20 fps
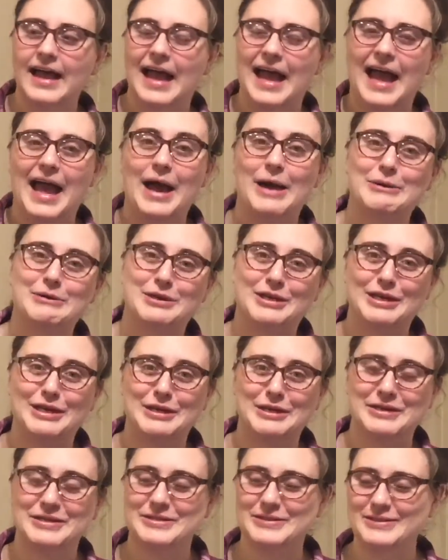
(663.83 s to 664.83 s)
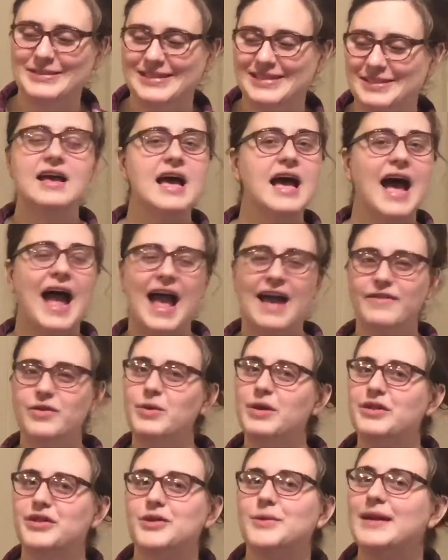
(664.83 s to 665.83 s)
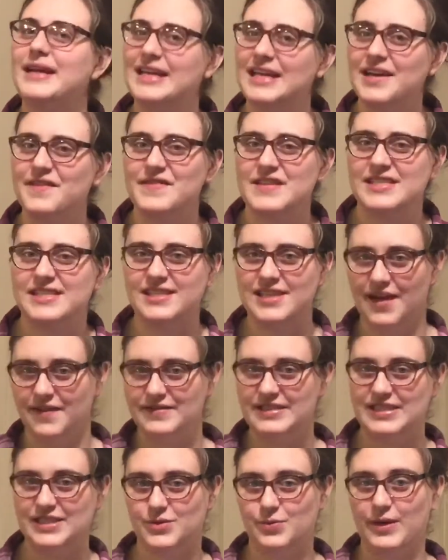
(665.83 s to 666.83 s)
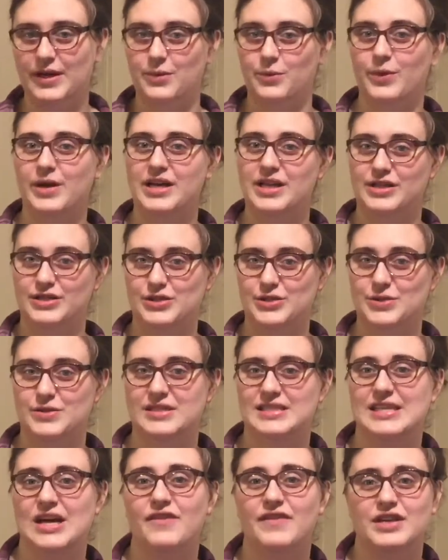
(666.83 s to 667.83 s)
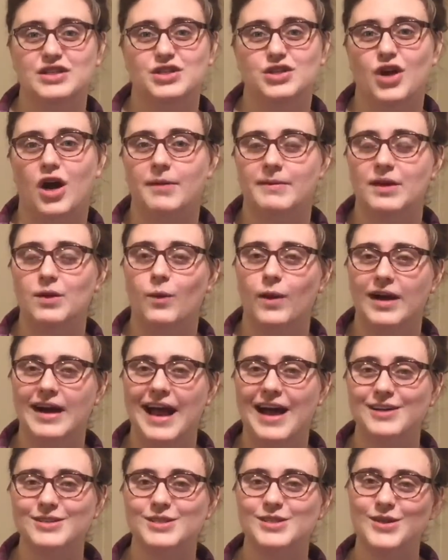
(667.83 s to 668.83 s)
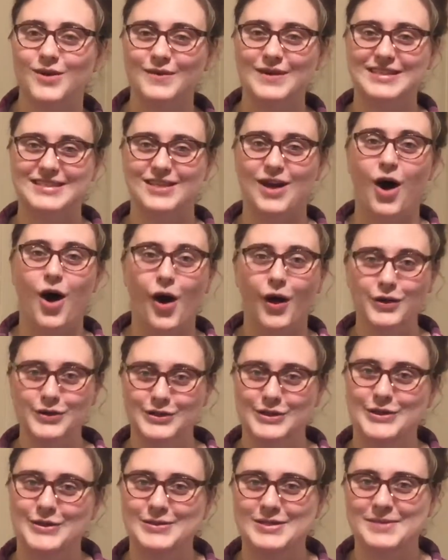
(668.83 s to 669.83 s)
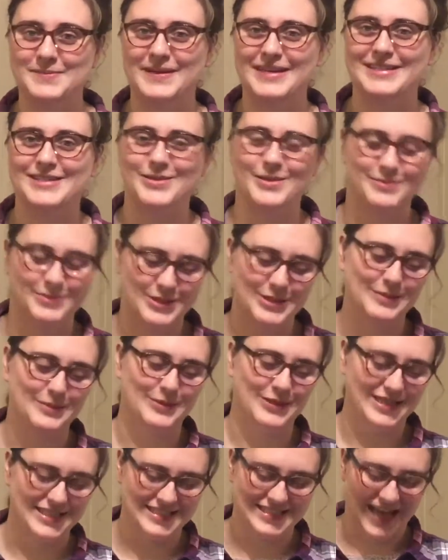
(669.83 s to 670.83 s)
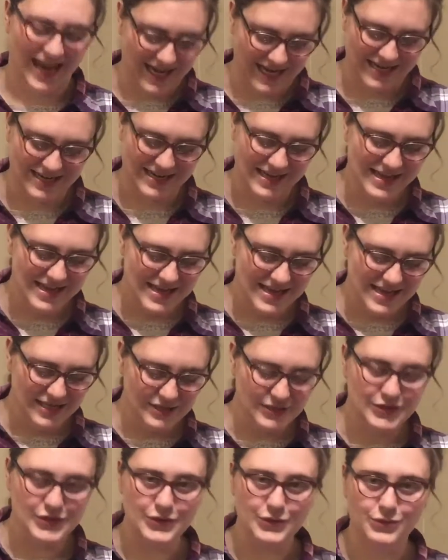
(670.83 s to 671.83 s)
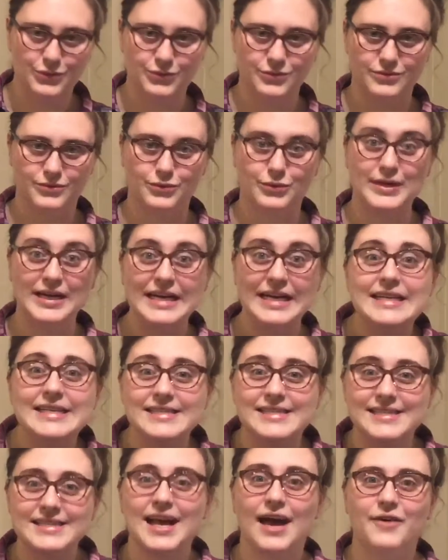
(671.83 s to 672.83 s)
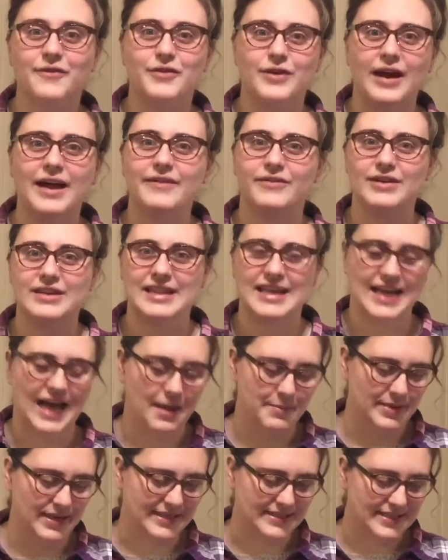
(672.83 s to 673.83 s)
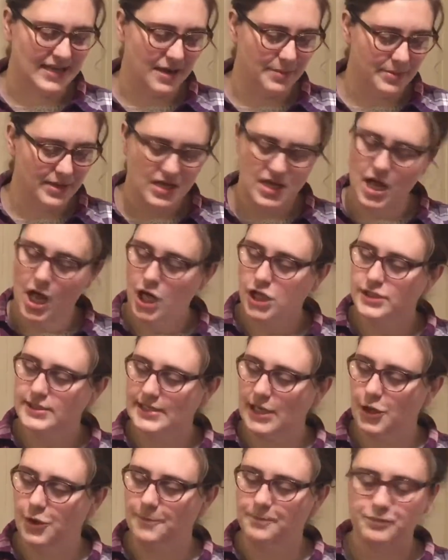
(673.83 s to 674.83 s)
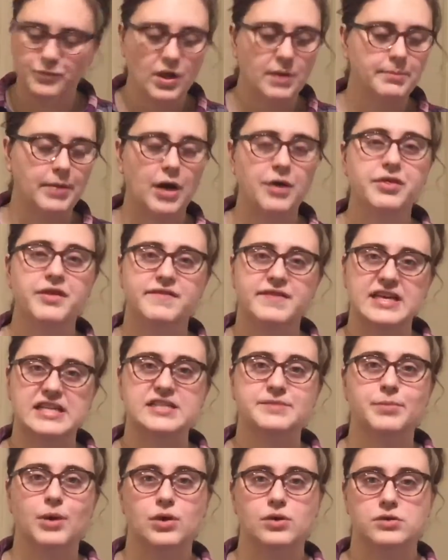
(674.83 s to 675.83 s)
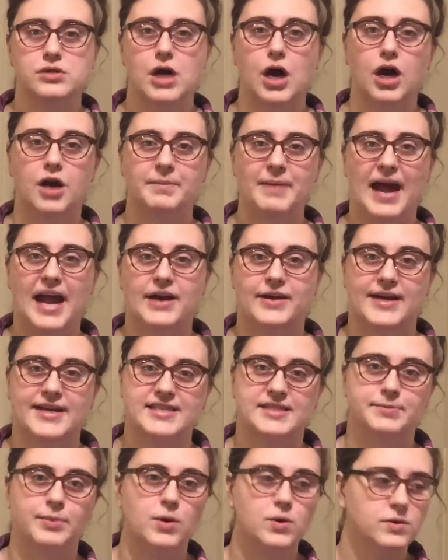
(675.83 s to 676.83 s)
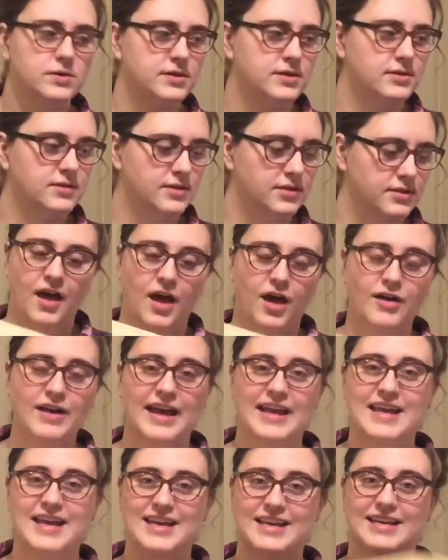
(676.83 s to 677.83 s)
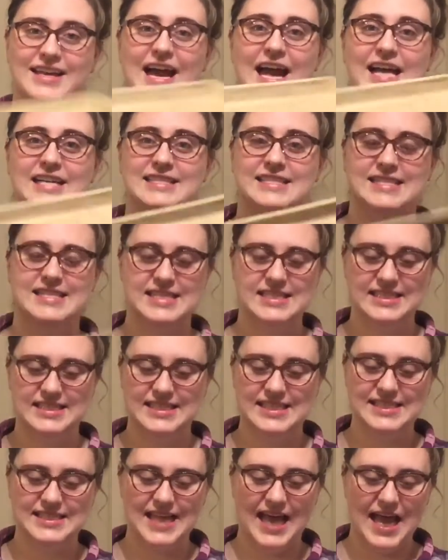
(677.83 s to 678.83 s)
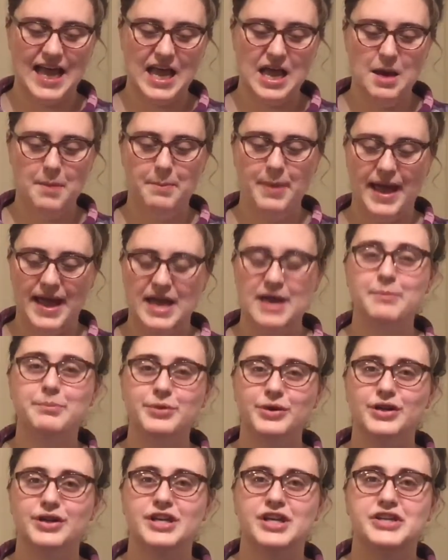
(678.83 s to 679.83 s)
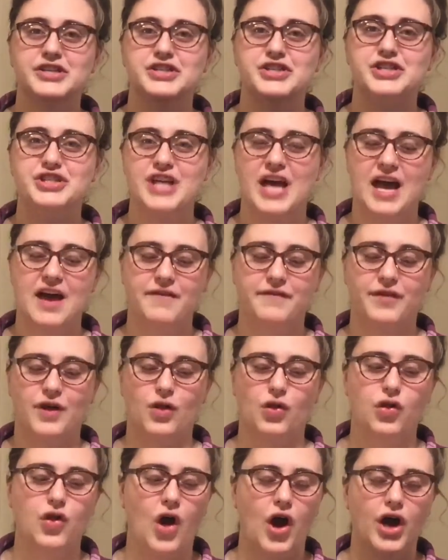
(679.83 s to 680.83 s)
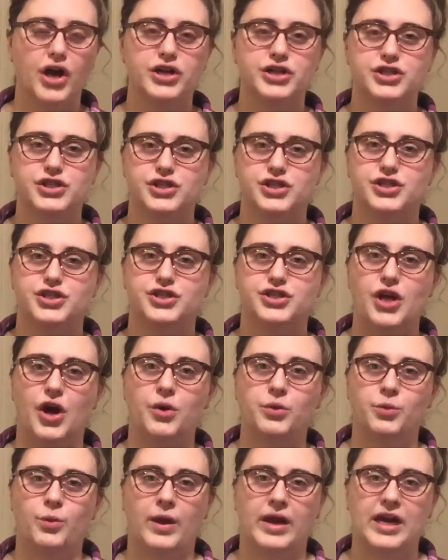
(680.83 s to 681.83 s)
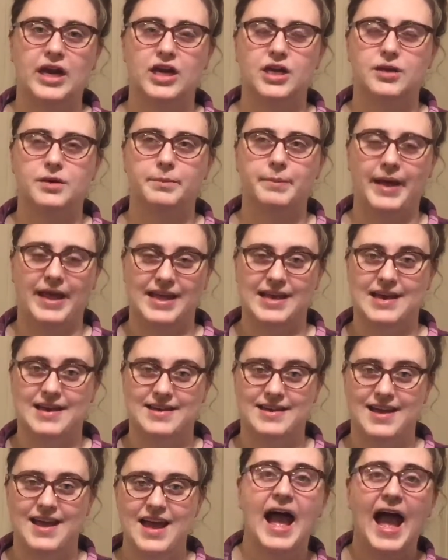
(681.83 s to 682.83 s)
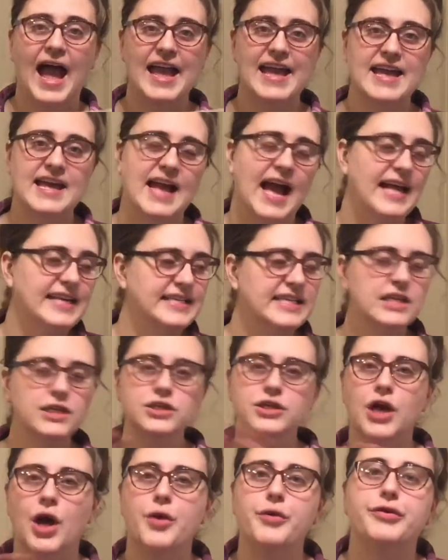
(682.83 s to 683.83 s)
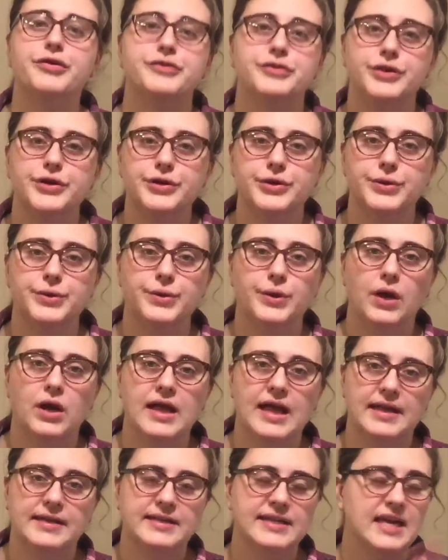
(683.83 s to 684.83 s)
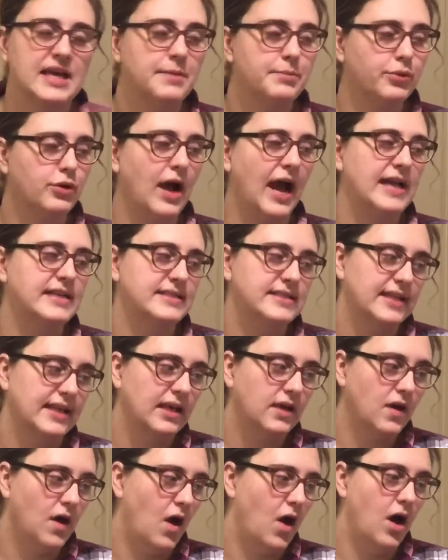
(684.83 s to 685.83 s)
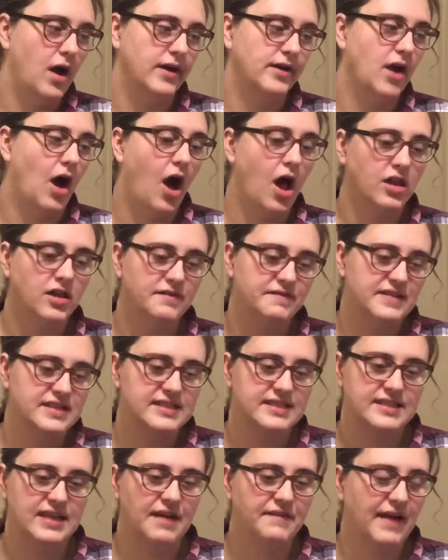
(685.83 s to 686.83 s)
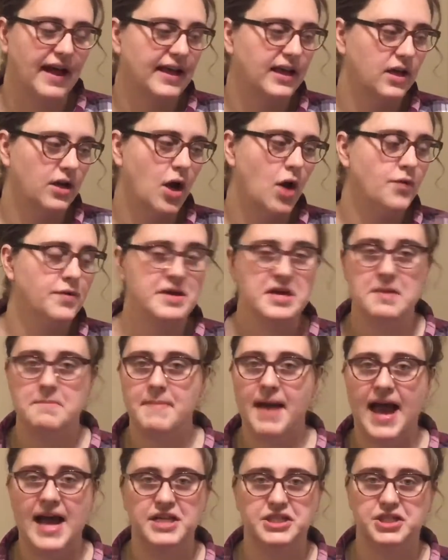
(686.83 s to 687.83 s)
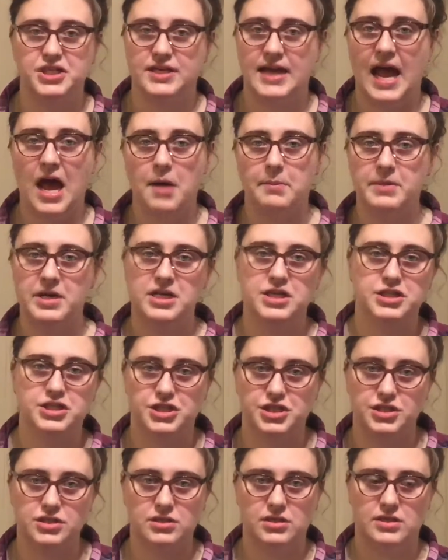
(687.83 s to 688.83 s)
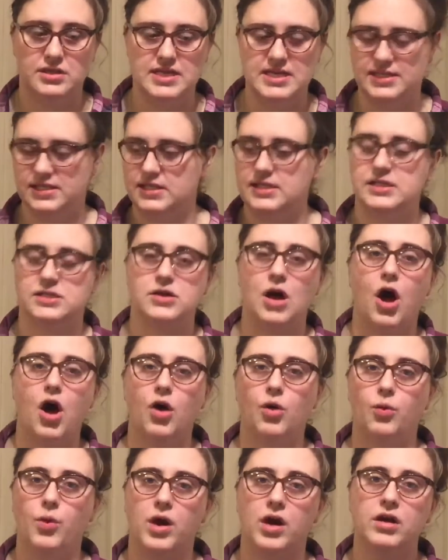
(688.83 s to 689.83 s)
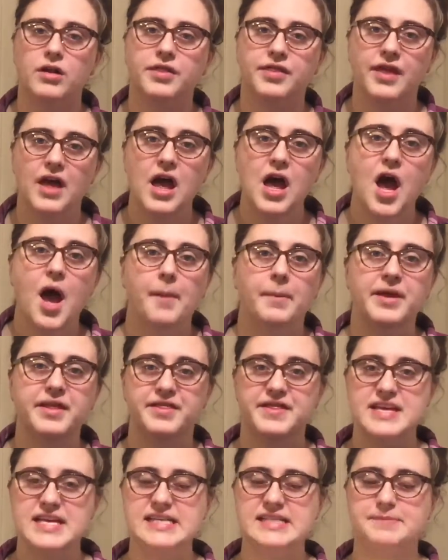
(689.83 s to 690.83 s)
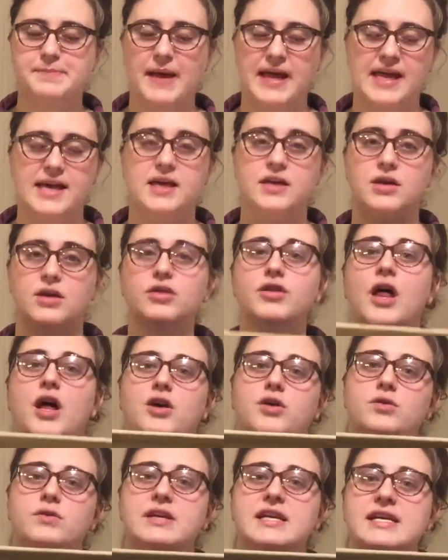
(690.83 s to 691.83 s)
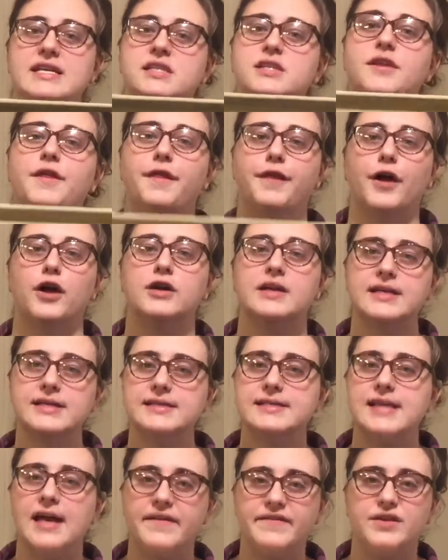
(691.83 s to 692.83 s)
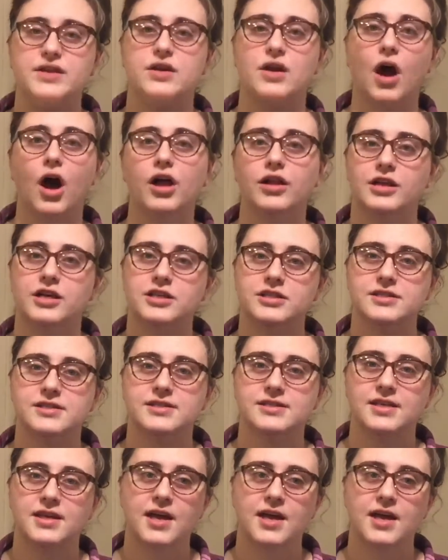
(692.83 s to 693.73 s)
How cute. I haven't went through any of this stuff since we went to the Salvation Army warehouse, so it's all new to me. So I'm super excited to rediscover everything I picked up. So both of these bowls are Pyrex bowls. Okay, guys, this is a Pampered Chef large stoneware pan. I didn't go through and get pricing on all of this stuff. I could only imagine how much this is all worth, but this pan alone is $37.